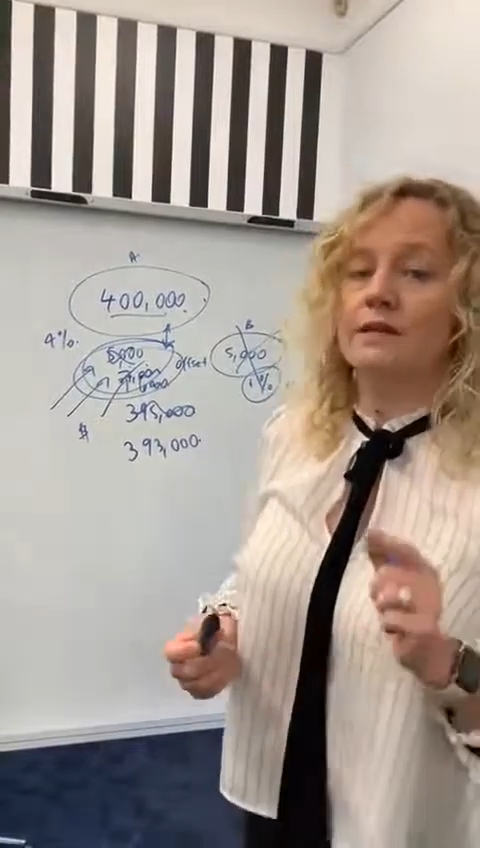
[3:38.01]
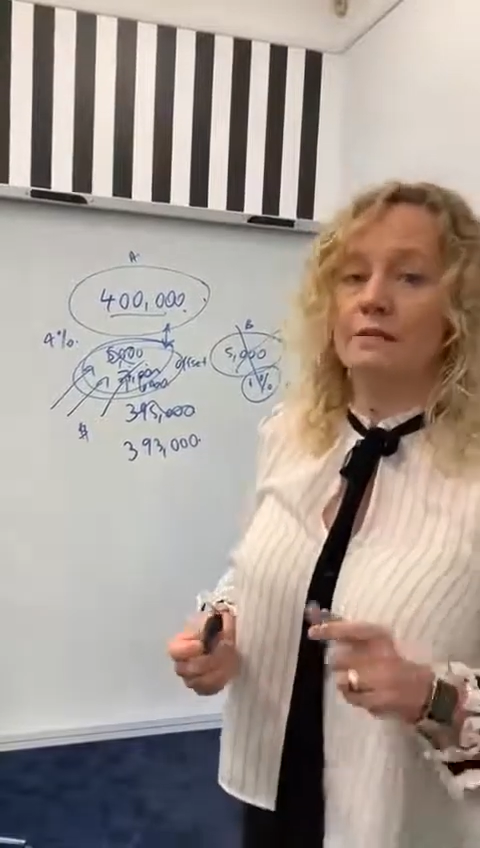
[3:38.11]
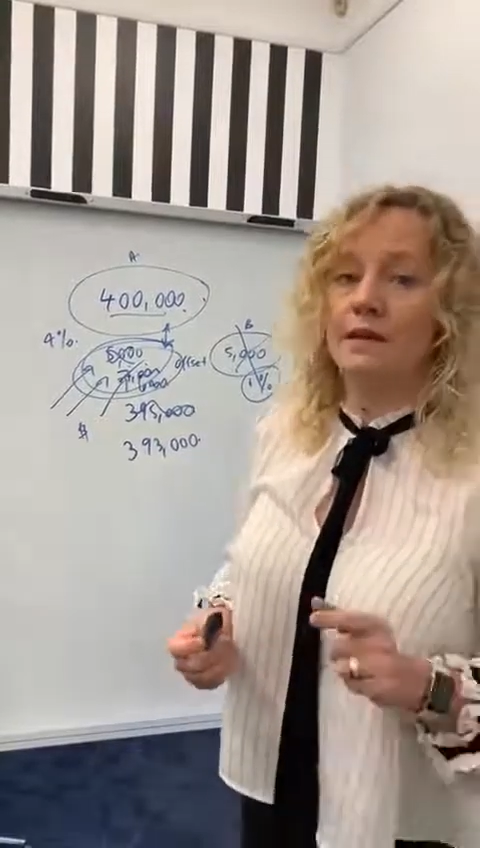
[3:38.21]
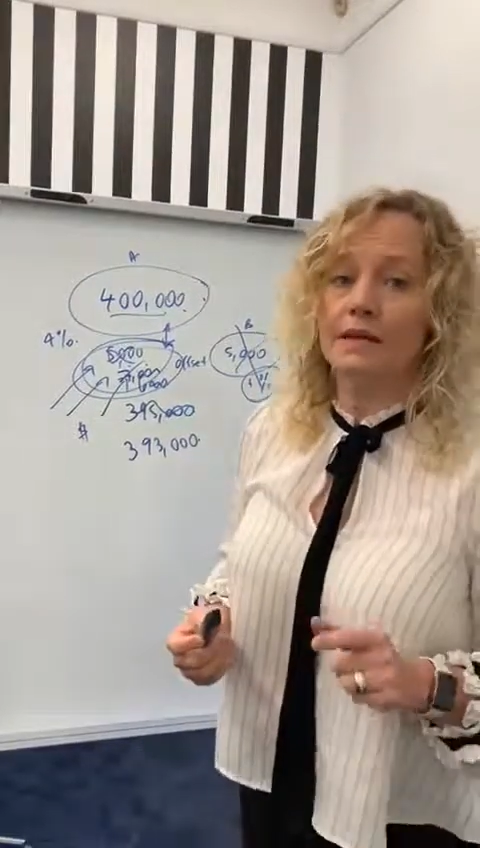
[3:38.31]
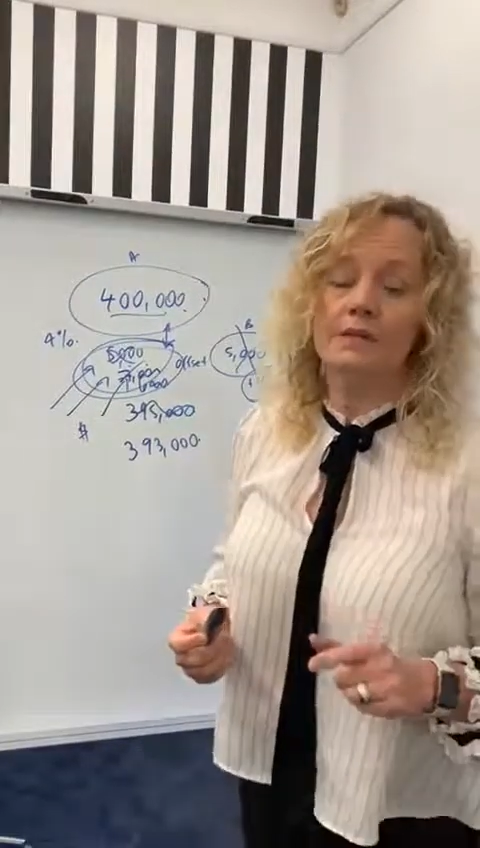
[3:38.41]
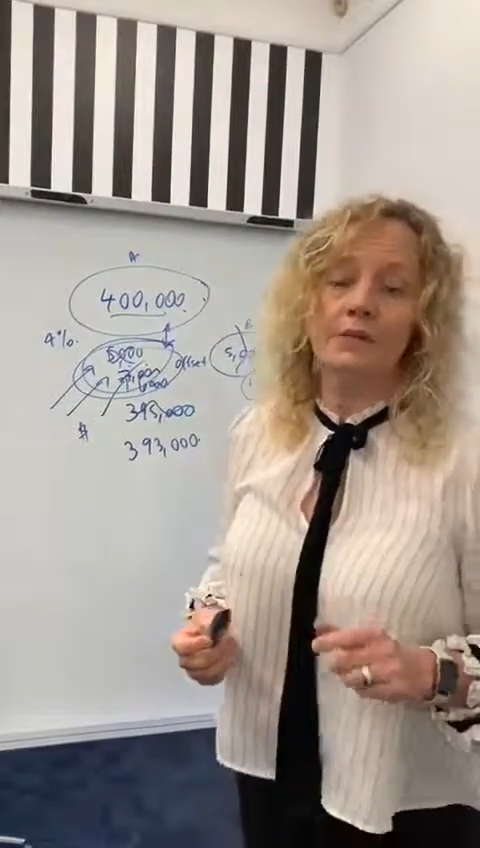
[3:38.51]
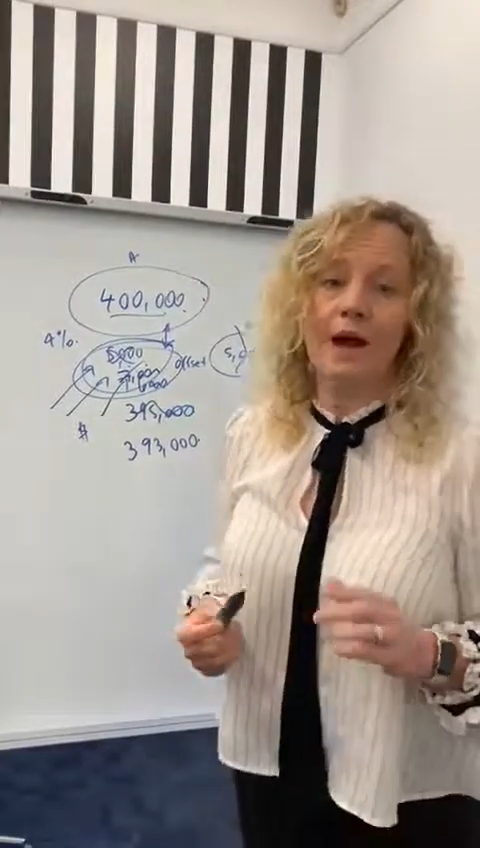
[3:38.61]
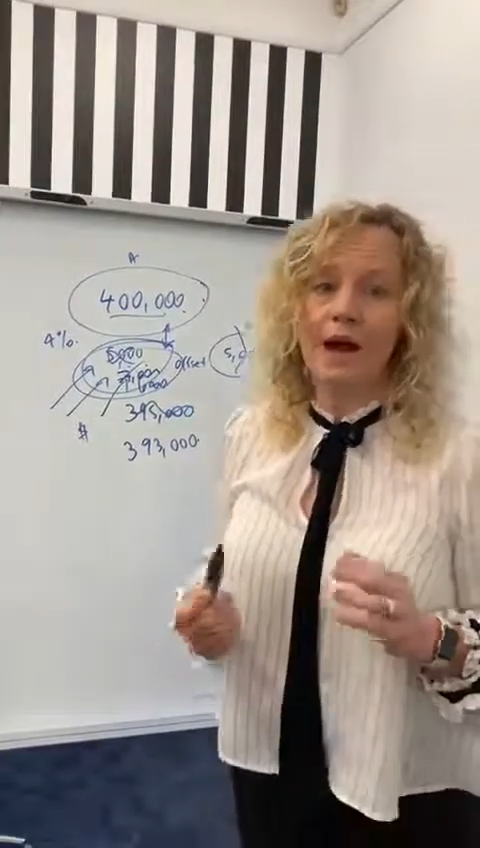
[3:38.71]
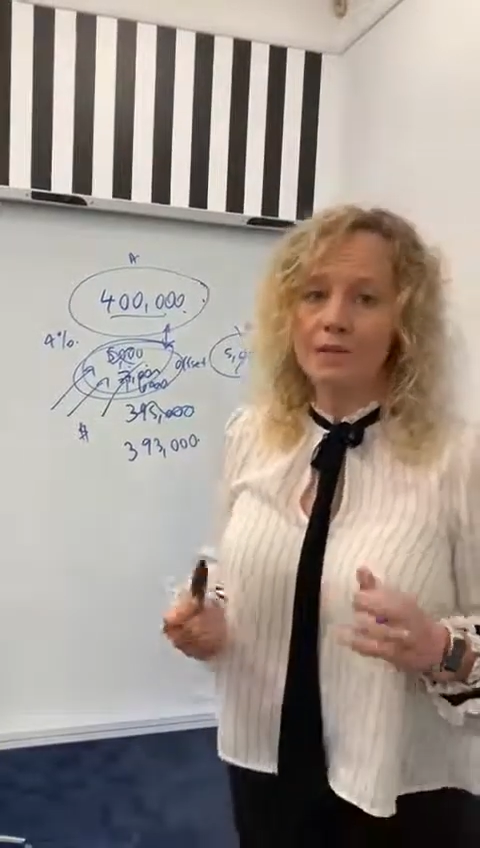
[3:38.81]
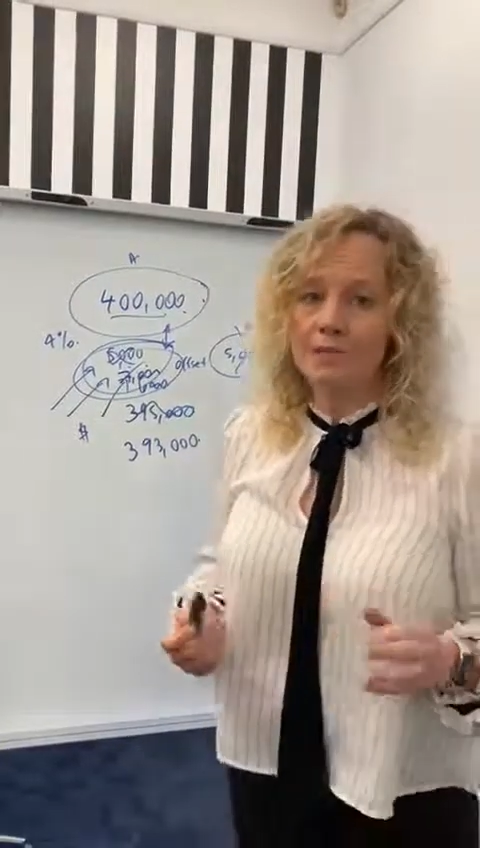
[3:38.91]
Some banks do
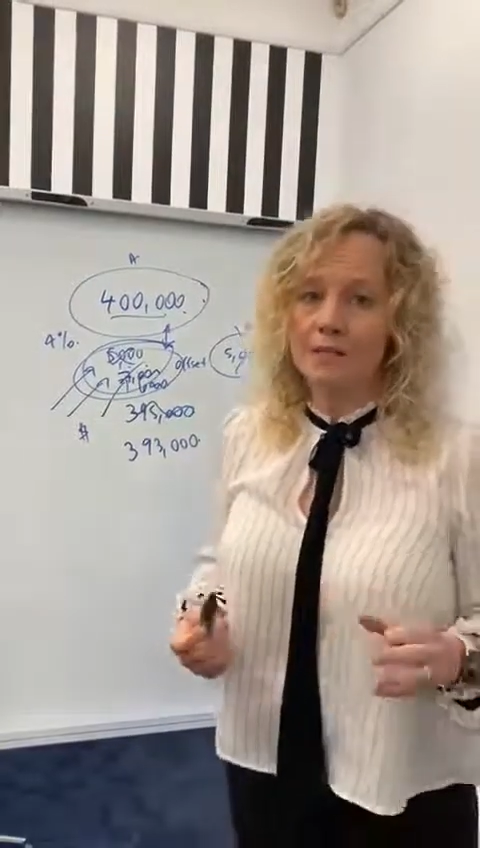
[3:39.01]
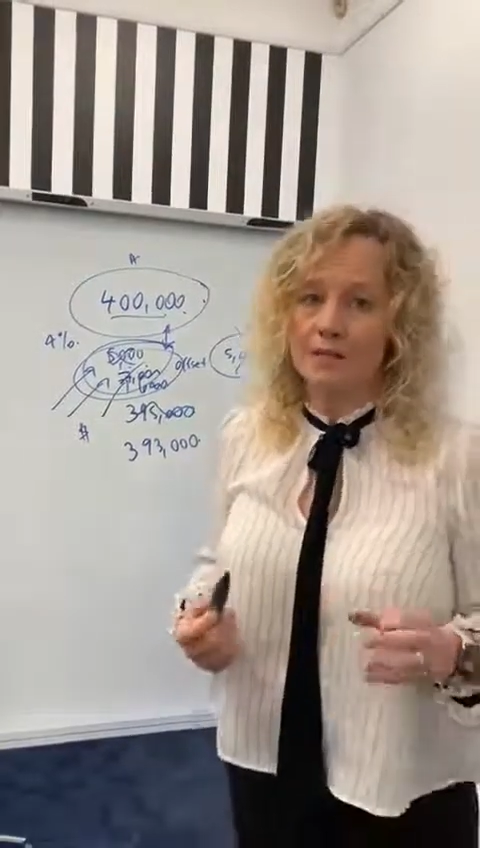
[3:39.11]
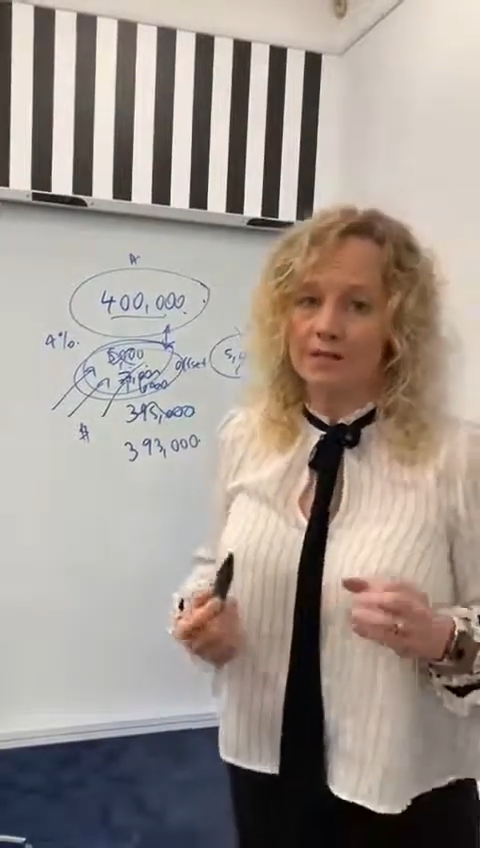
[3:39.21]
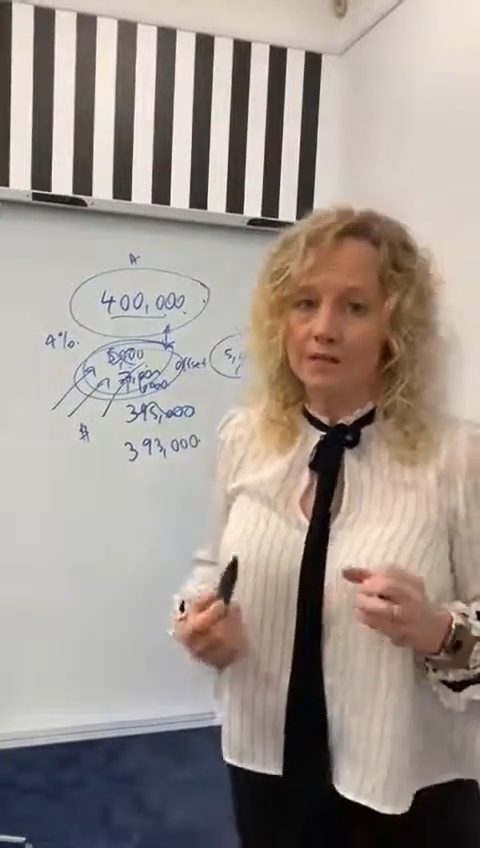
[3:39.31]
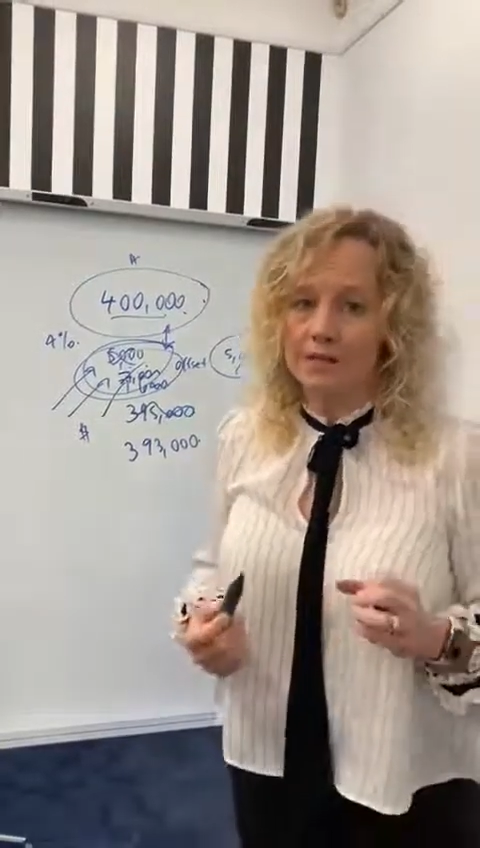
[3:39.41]
100%